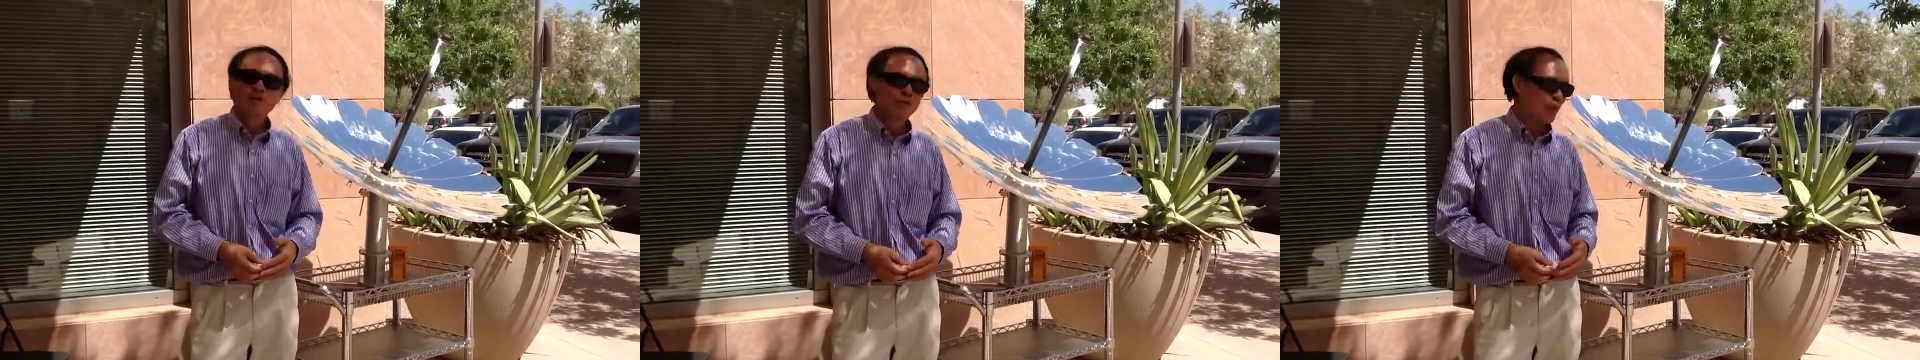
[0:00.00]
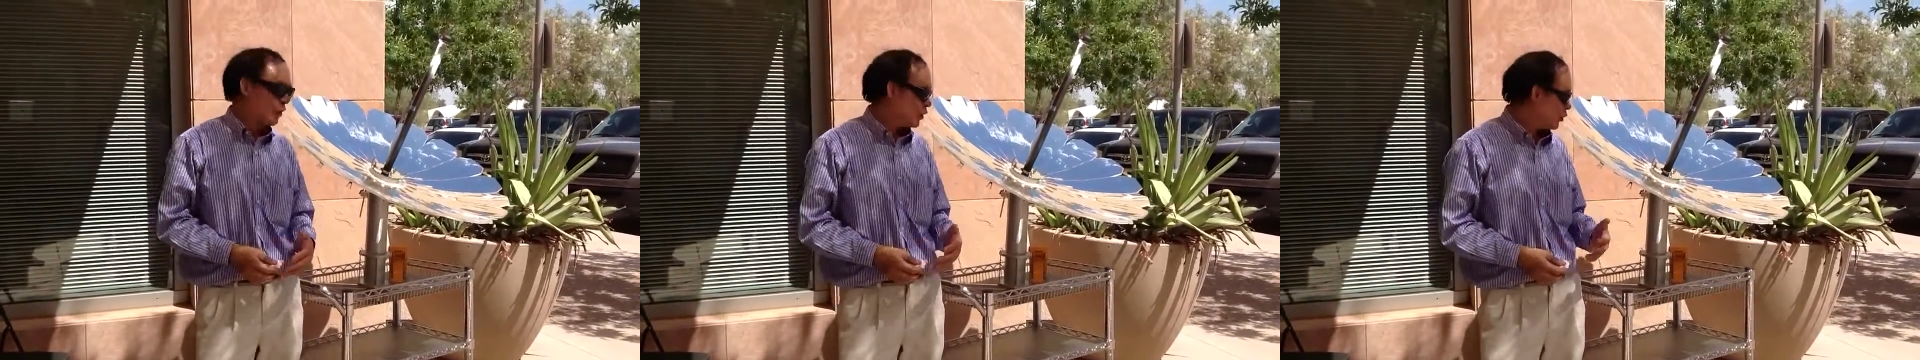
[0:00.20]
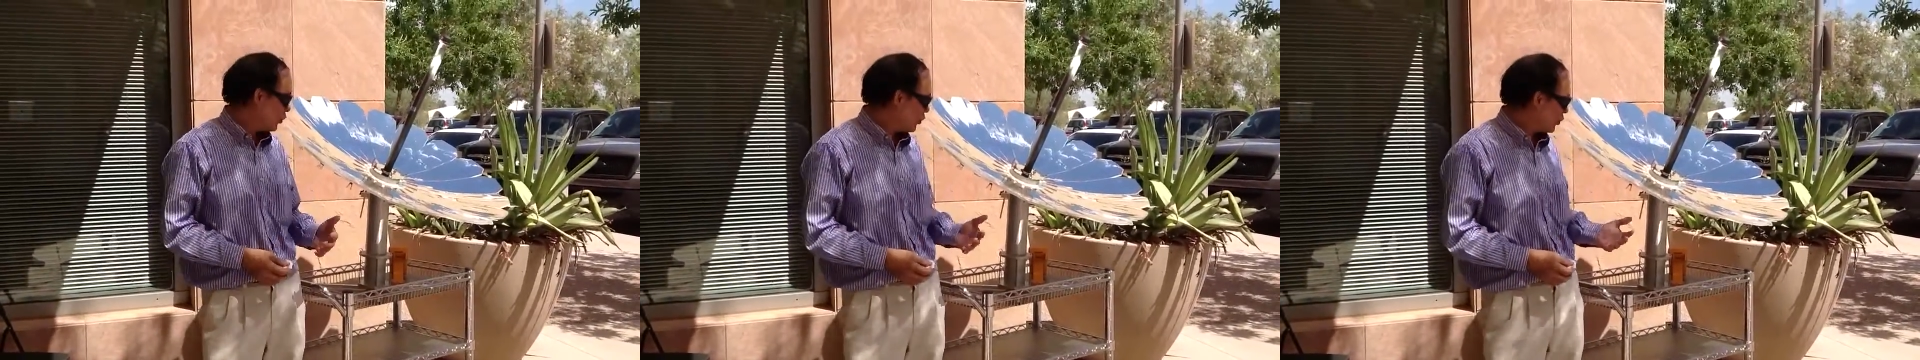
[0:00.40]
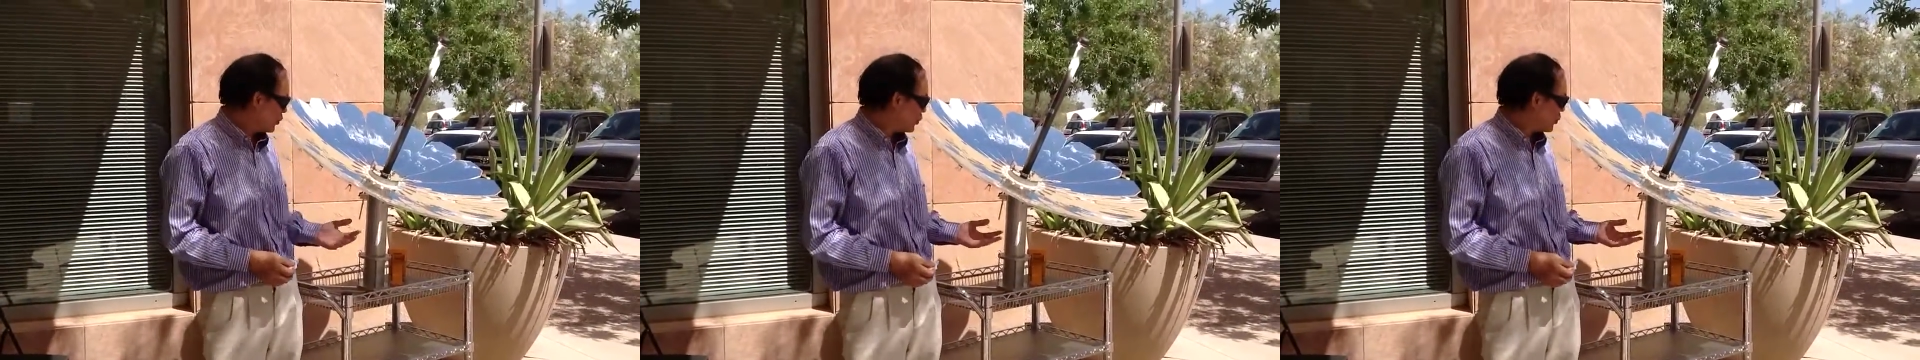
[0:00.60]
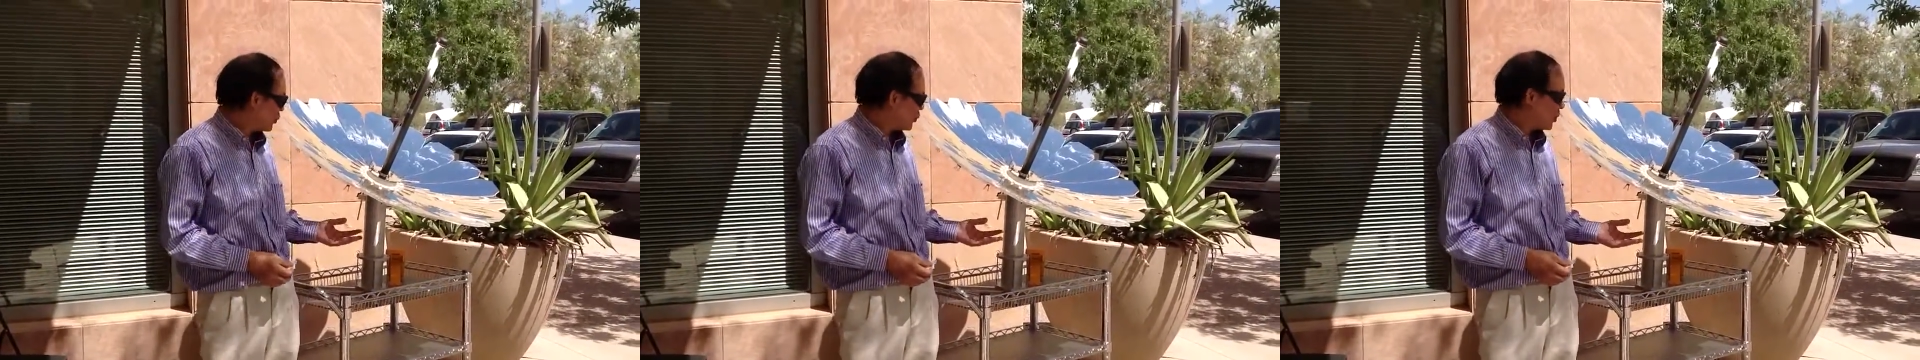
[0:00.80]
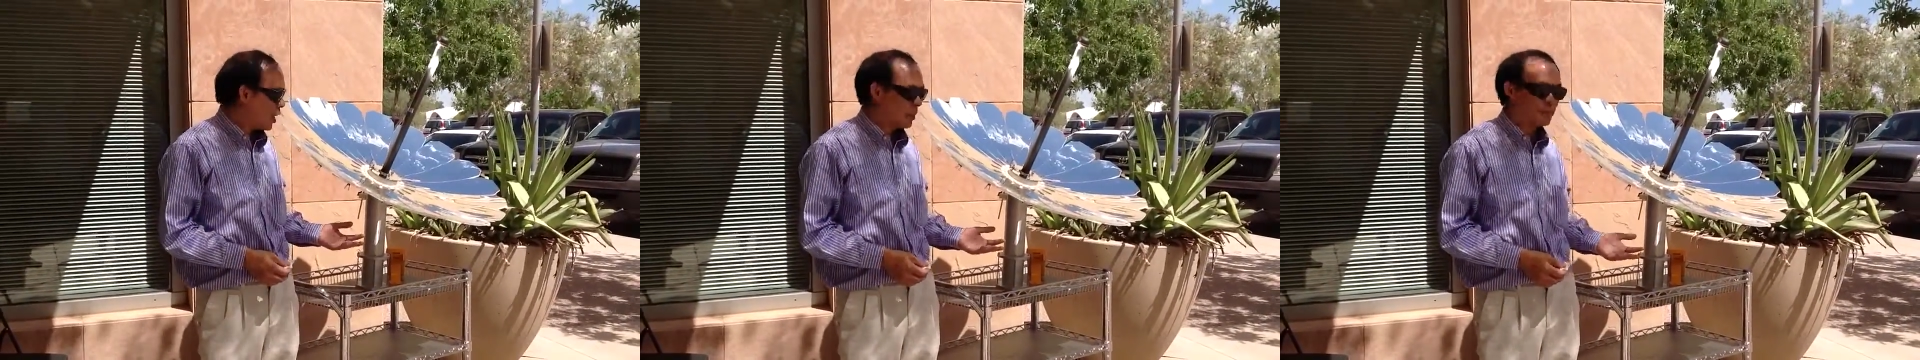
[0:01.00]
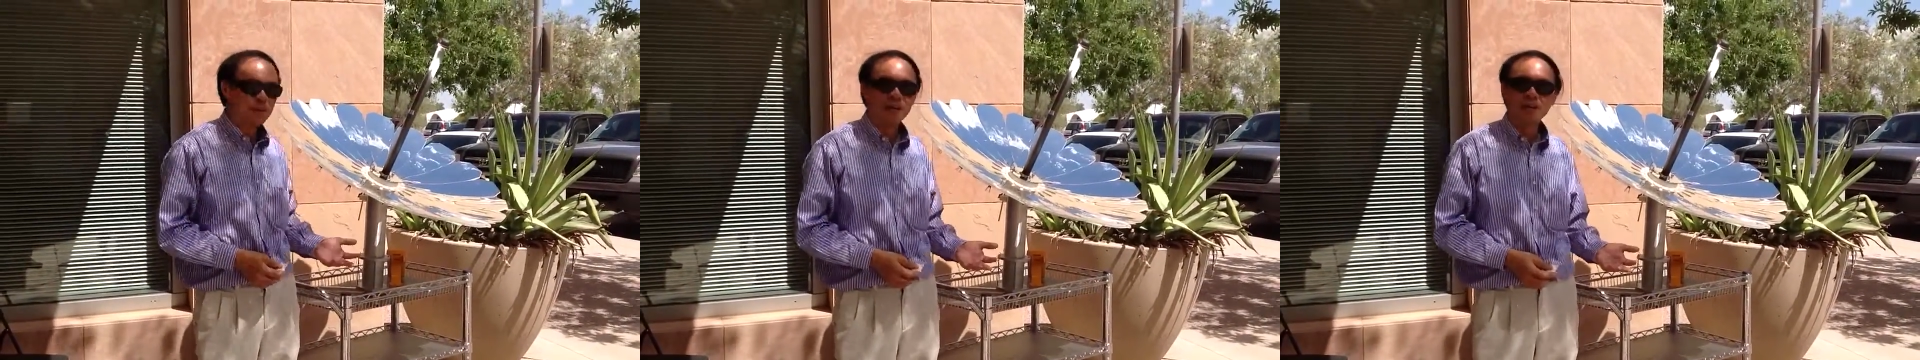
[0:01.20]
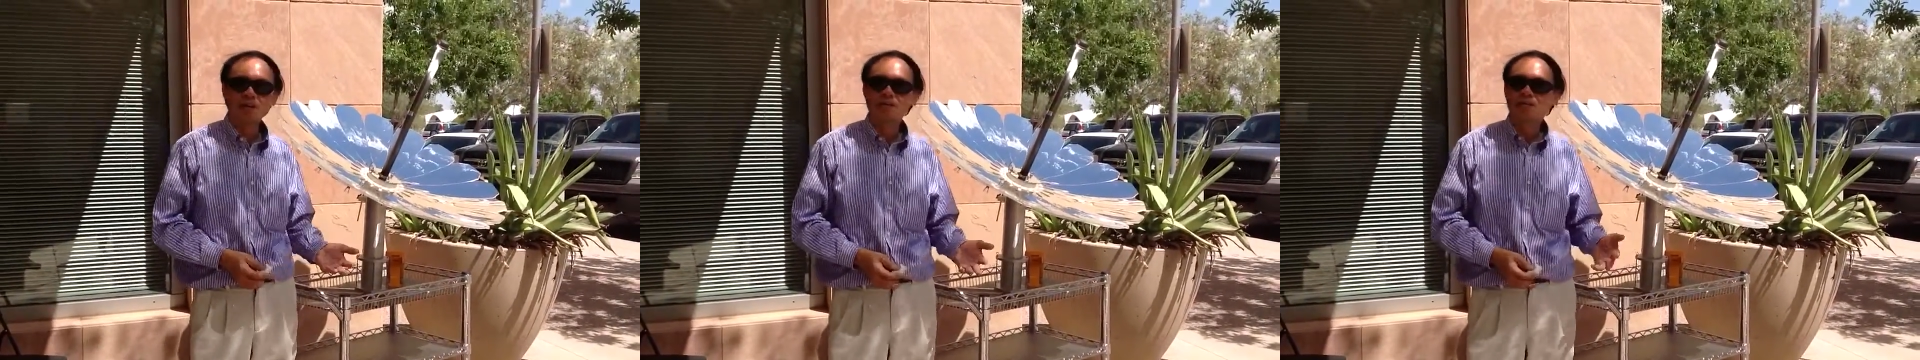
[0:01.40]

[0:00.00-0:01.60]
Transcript: for you to obtain